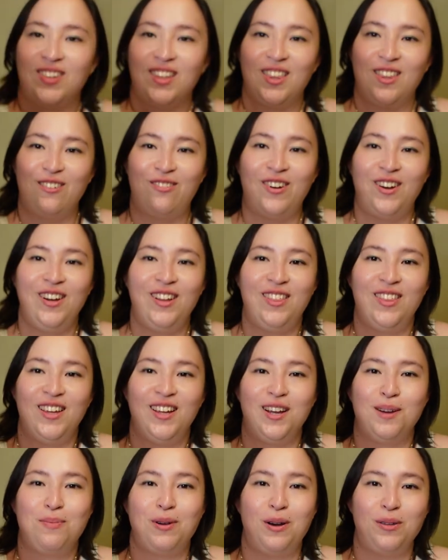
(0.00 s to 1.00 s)
The funny
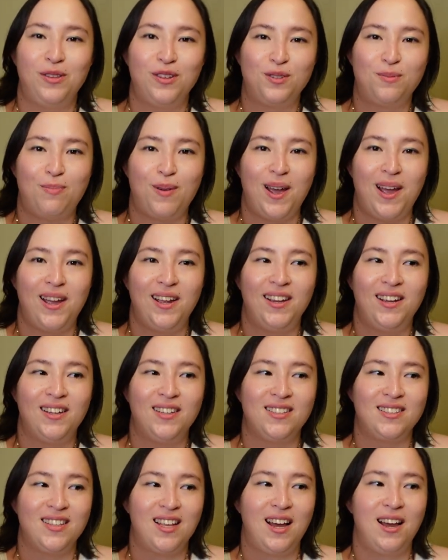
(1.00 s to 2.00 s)
thing about this bag
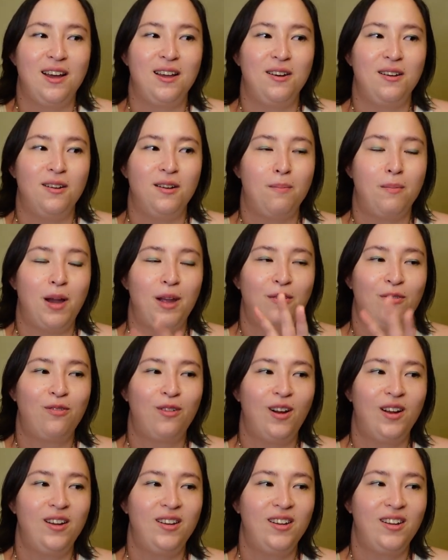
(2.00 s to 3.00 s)
is that my
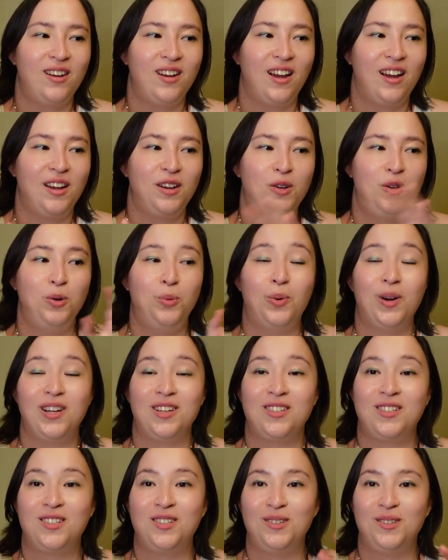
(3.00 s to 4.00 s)
friend and I who
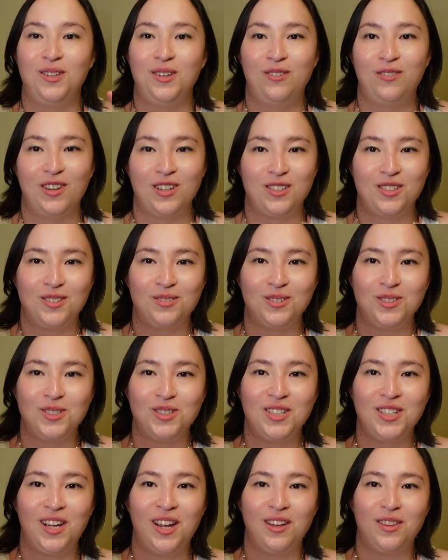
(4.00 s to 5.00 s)
went to the festival
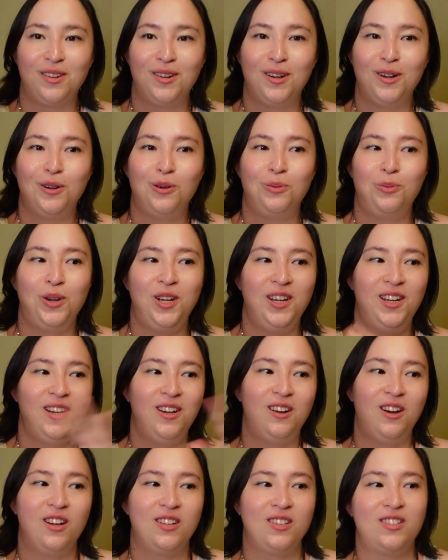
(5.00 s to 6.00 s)
together, we
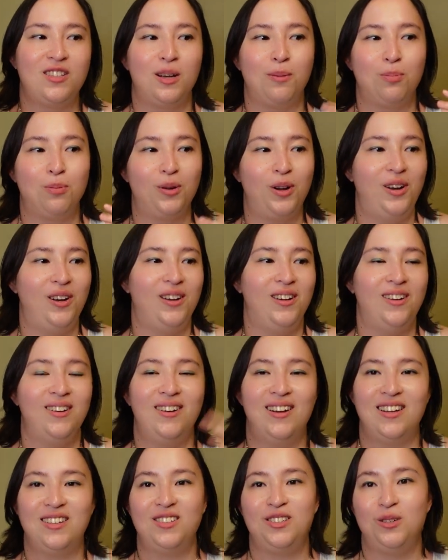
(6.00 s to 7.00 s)
got separated
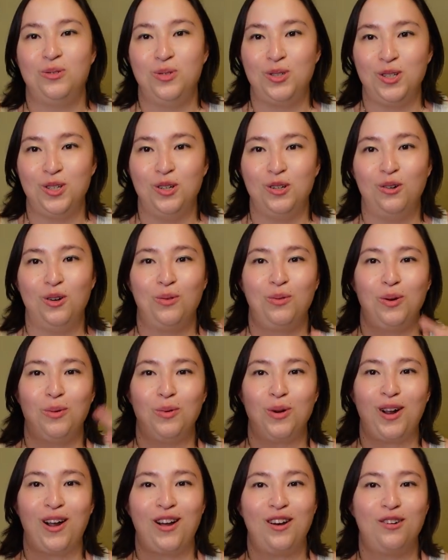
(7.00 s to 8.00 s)
as you do and we
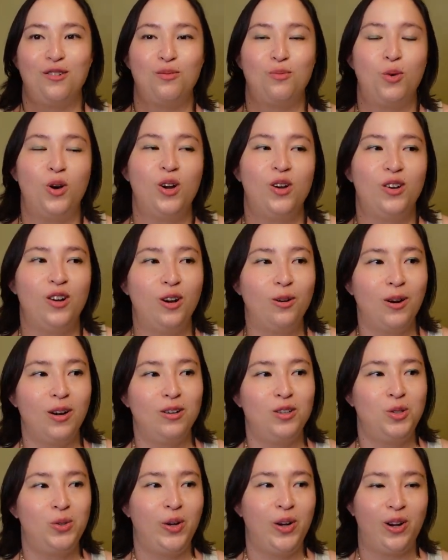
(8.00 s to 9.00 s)
were kind of wandering
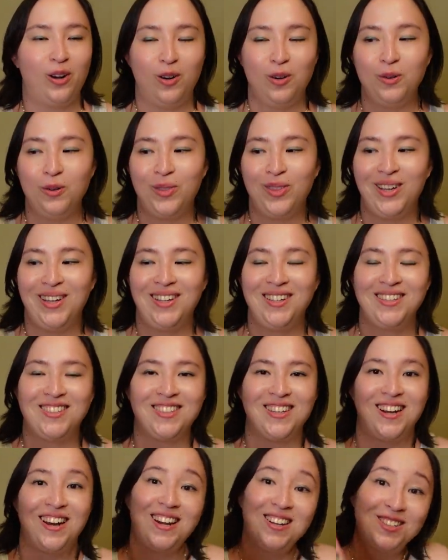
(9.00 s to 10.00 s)
around doing our own things
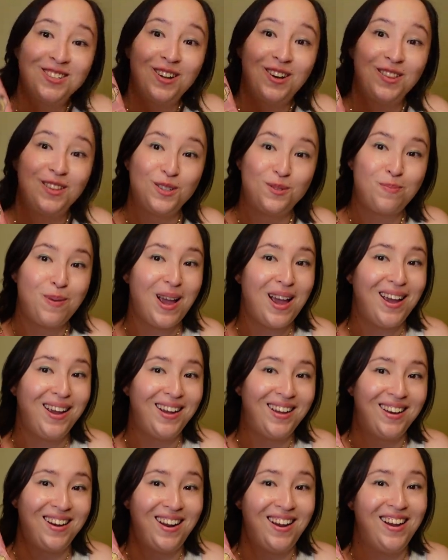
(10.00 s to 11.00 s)
and I saw this
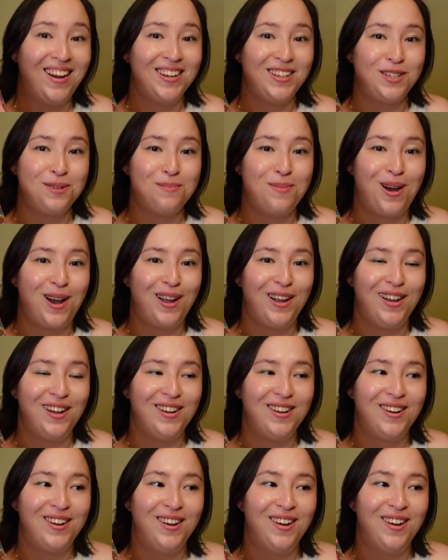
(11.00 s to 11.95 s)
bag and I had to buy it